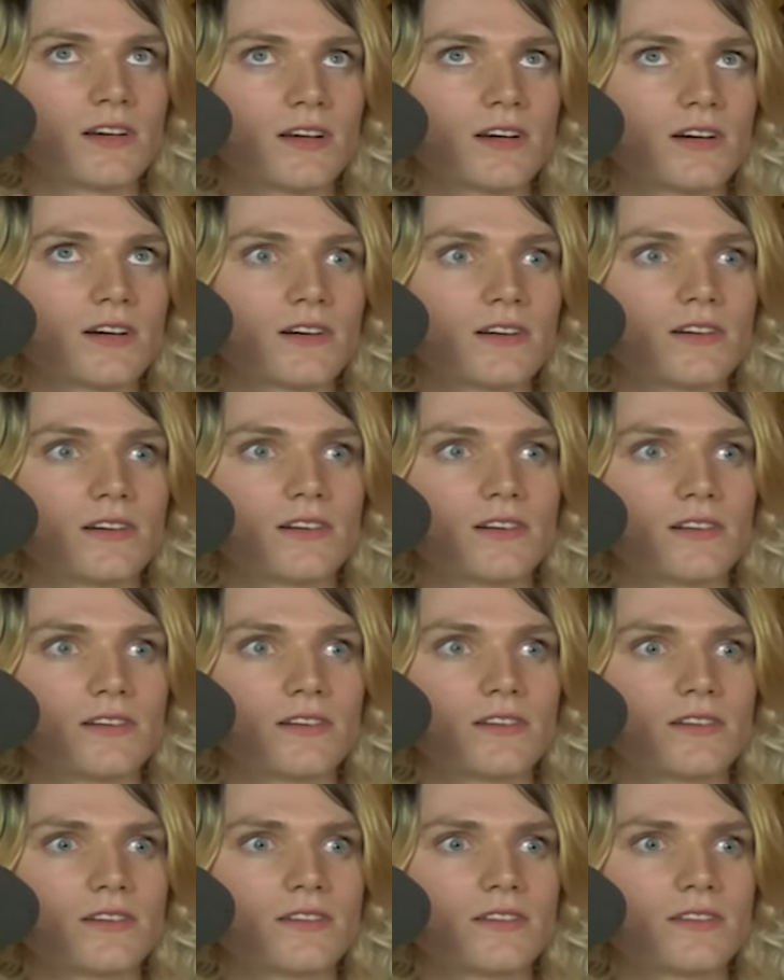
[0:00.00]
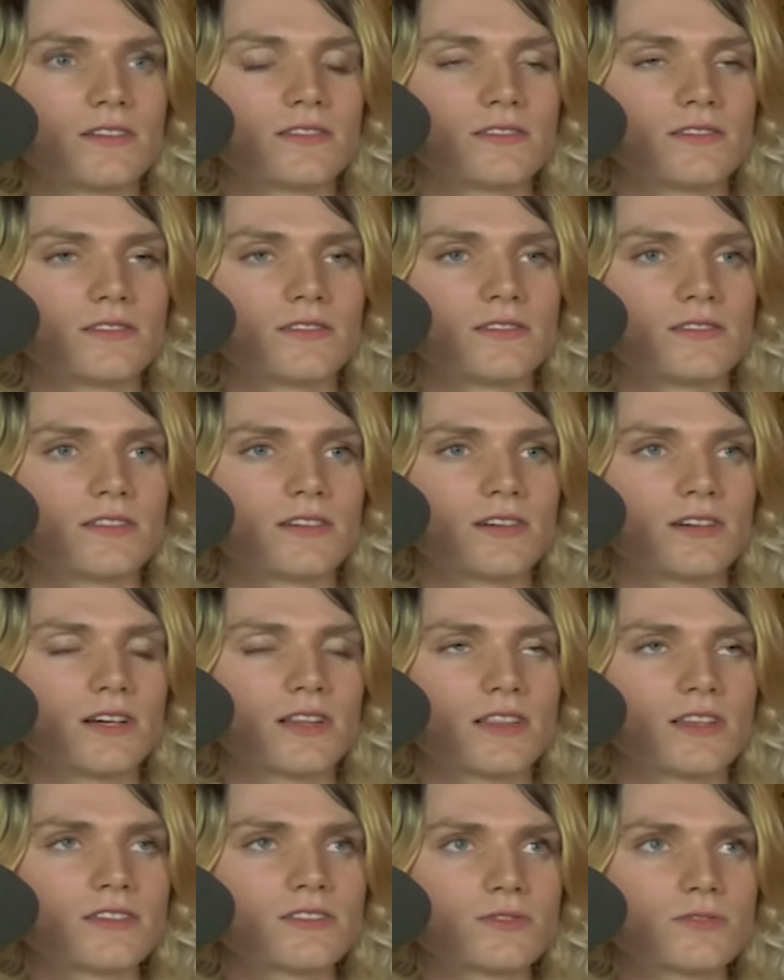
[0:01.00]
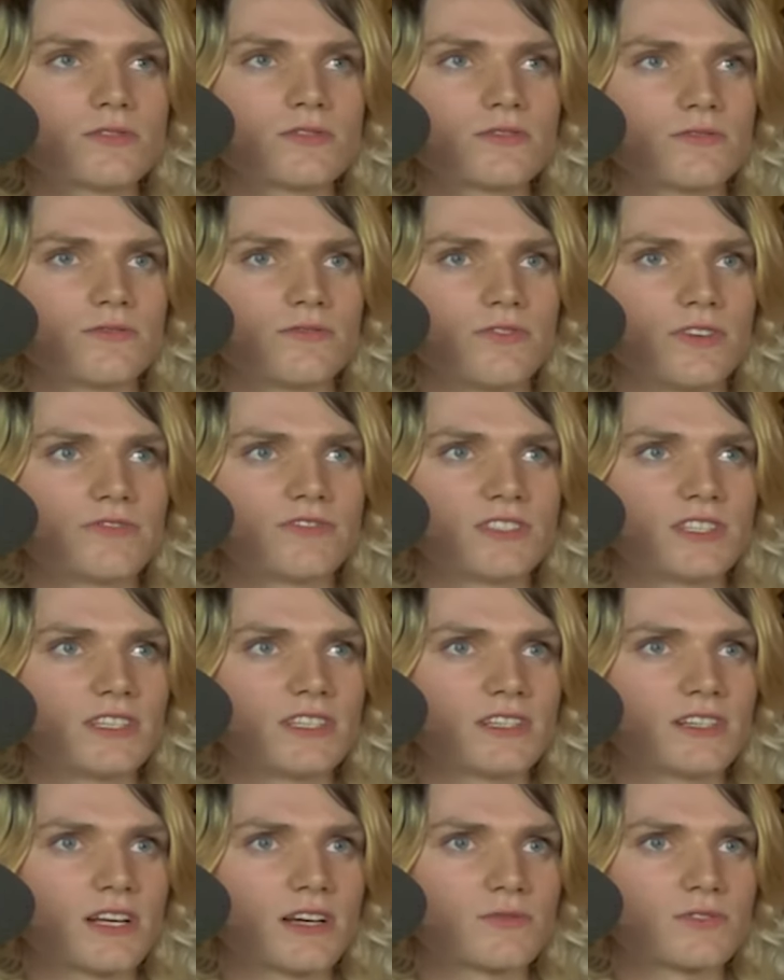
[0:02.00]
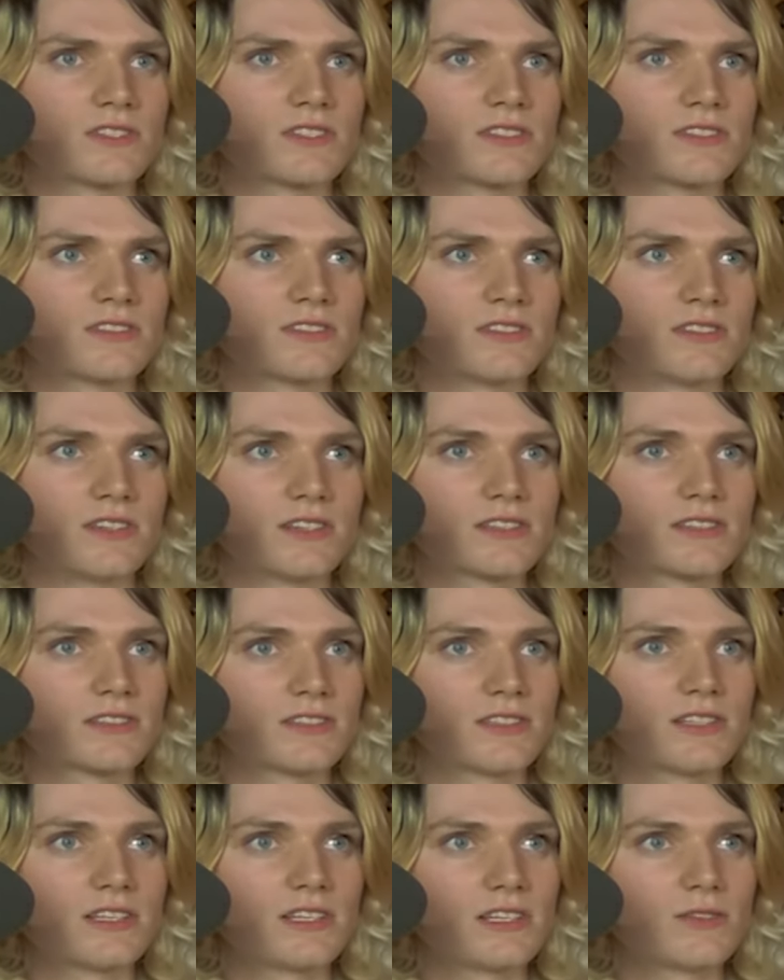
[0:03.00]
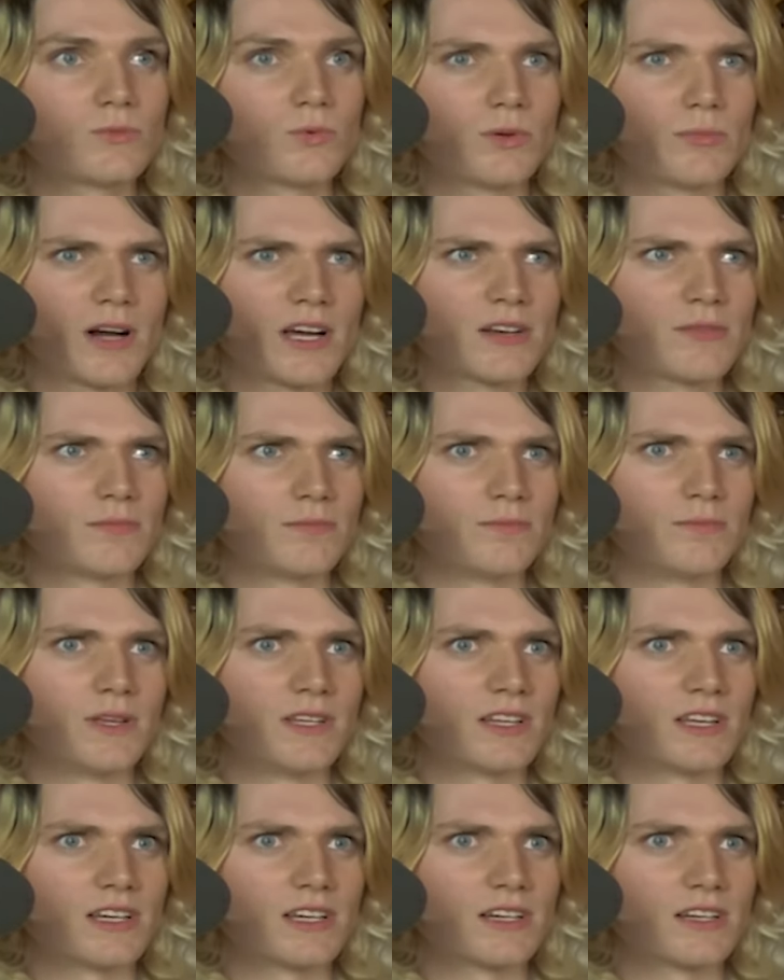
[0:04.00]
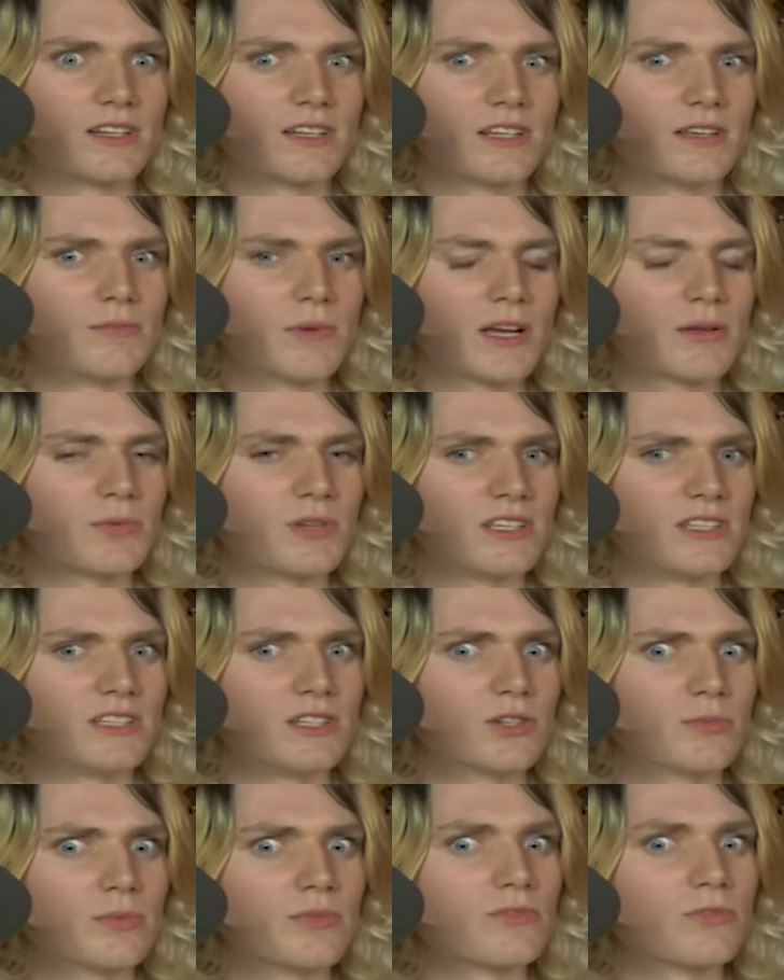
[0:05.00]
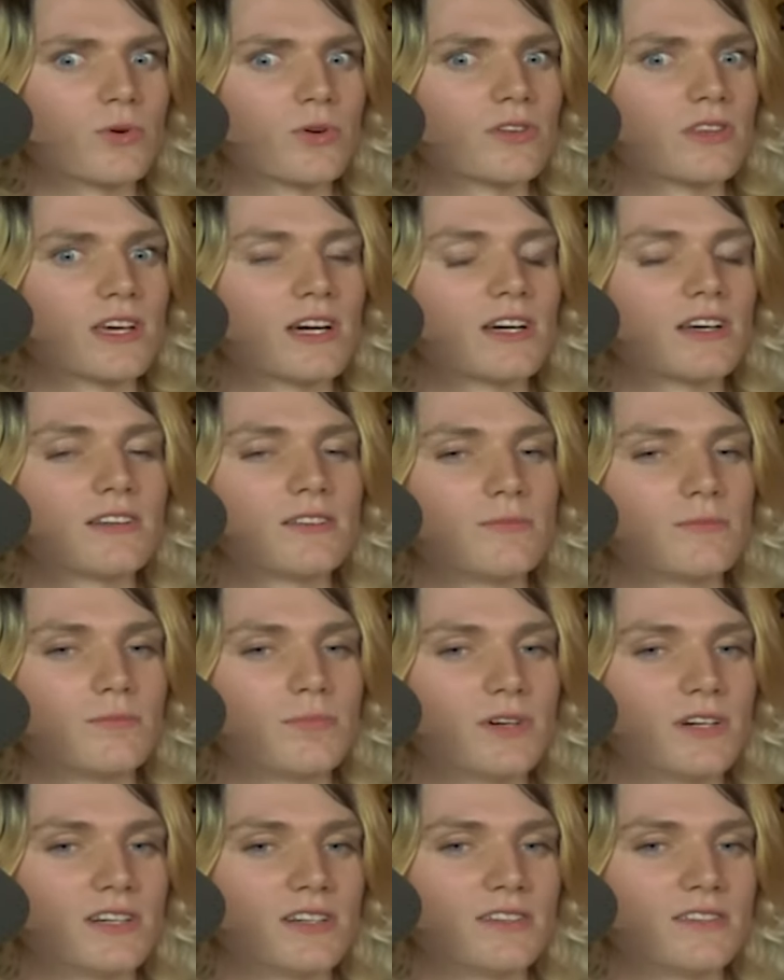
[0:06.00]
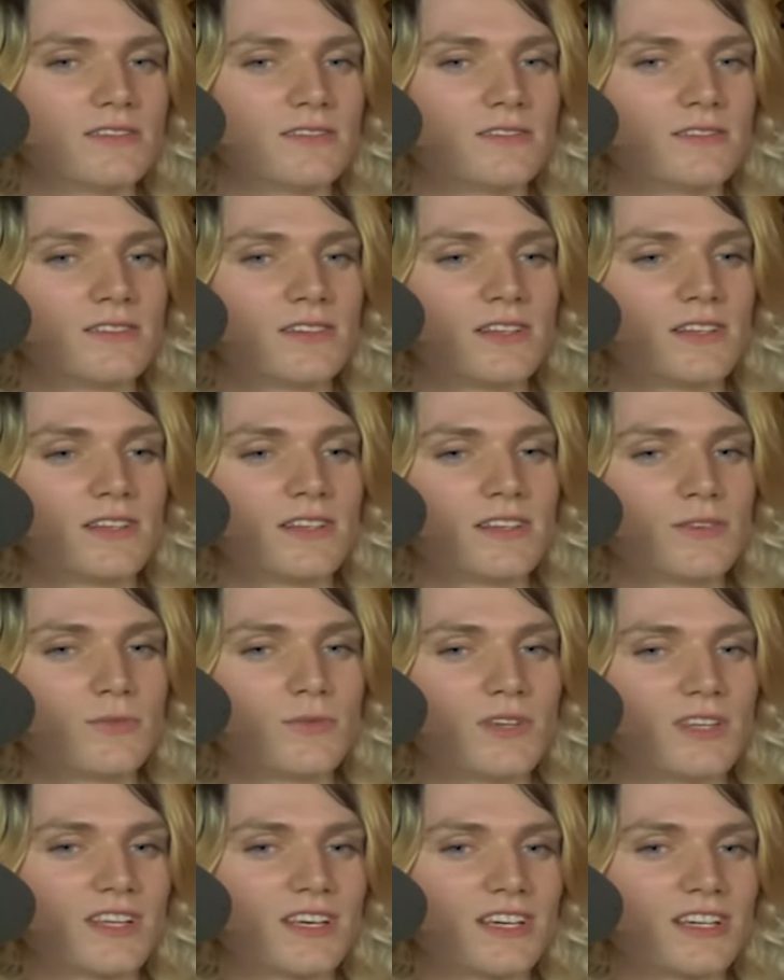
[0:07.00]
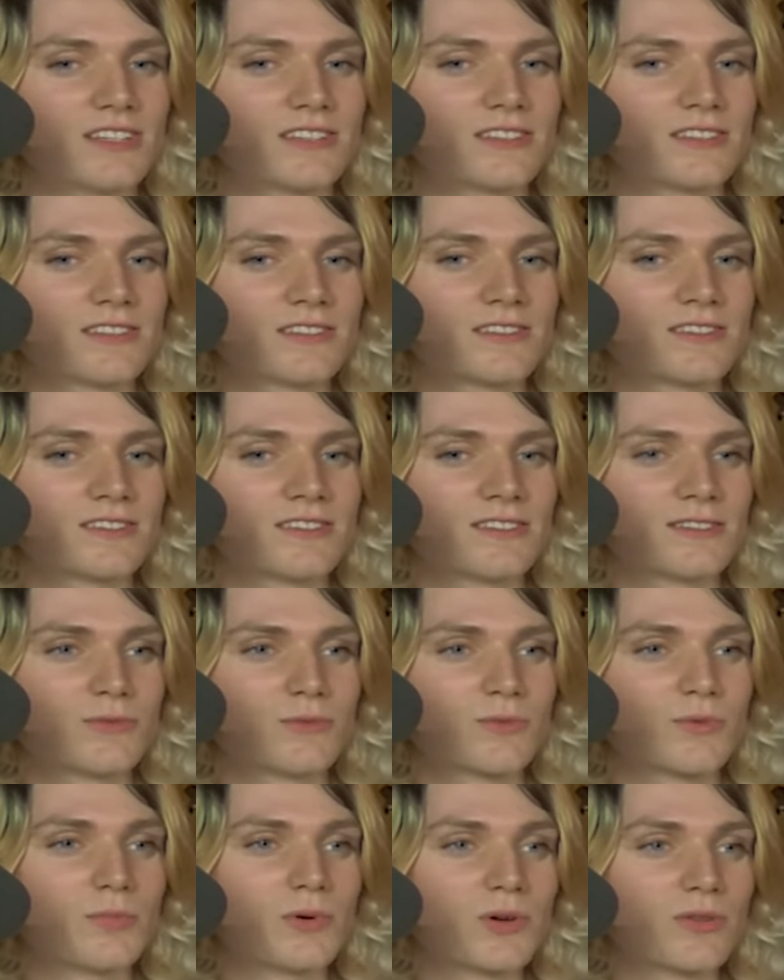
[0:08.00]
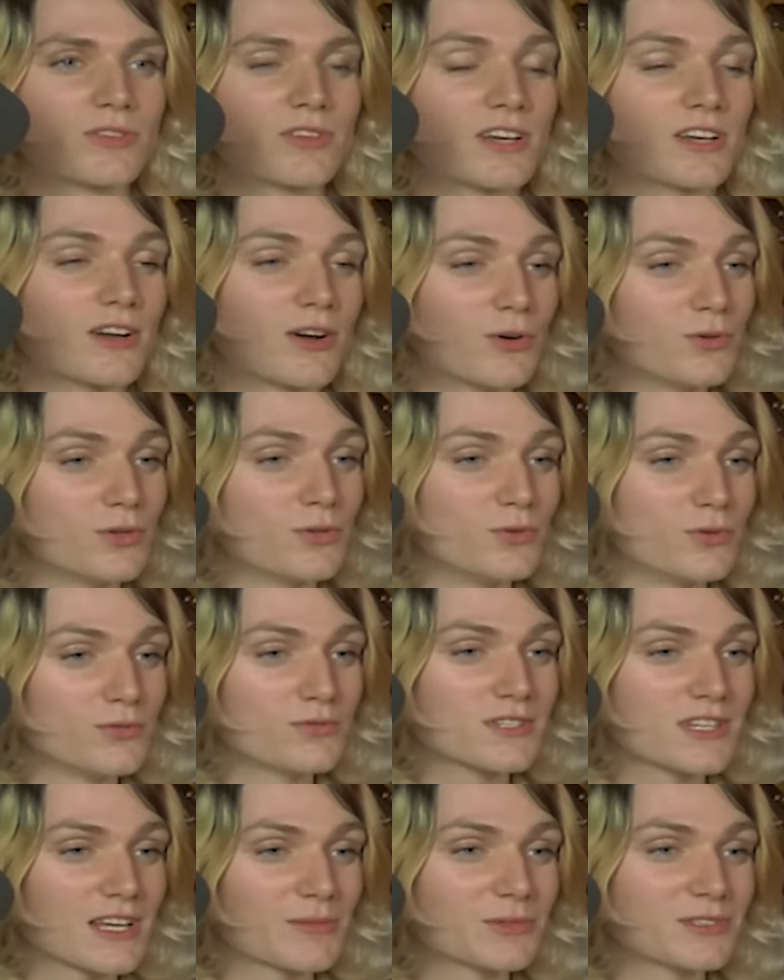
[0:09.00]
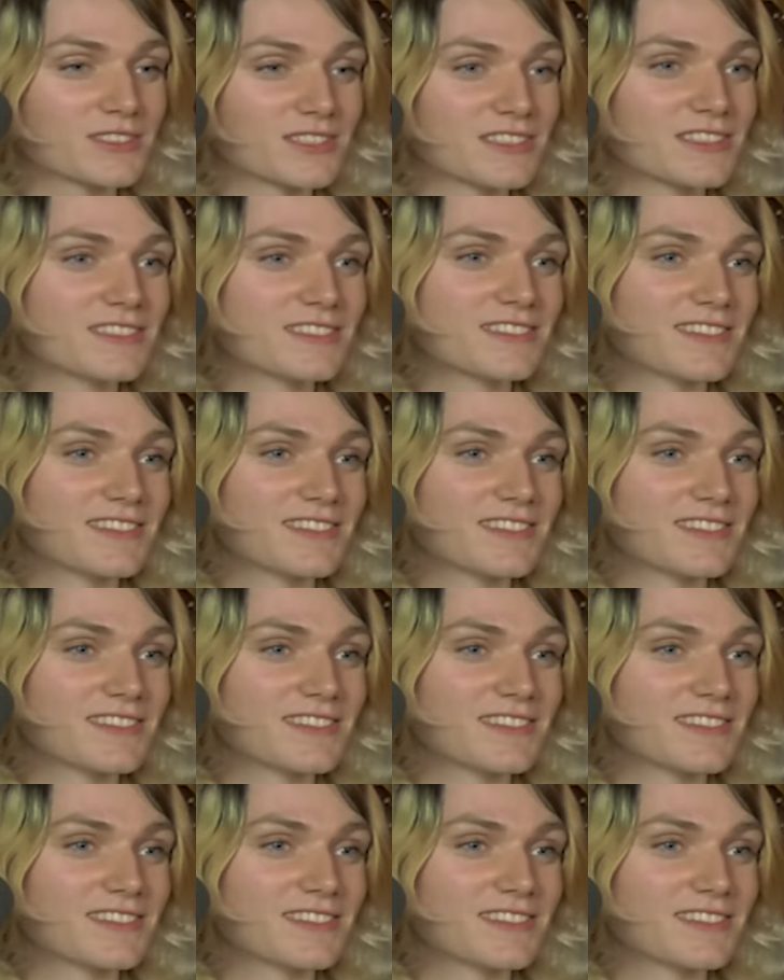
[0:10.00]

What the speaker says: I think she was 15 and I was 16. We might have been like, it might have been a year before that, but we like, we're both like, "Oh, you use Ableton?"